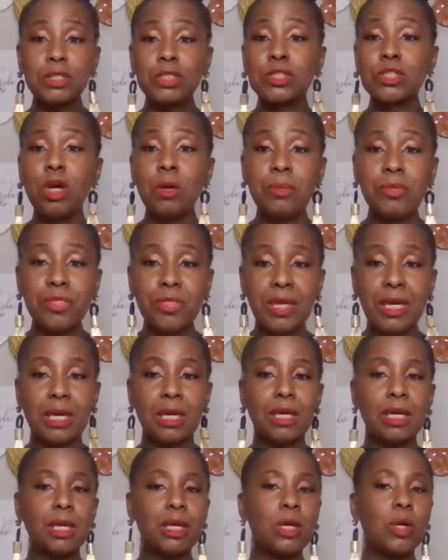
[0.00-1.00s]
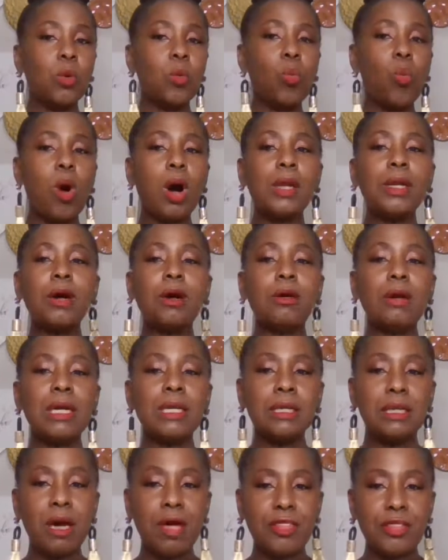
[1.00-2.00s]
something, one or
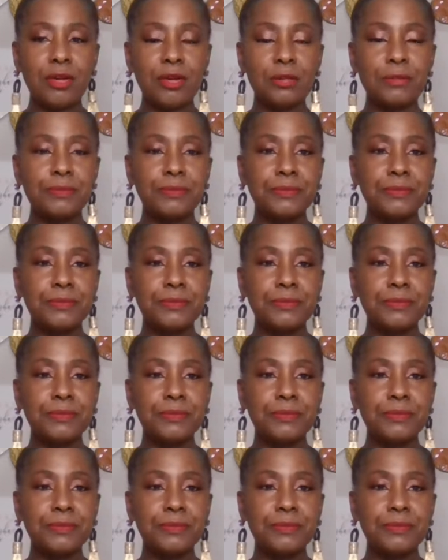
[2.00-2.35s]
another,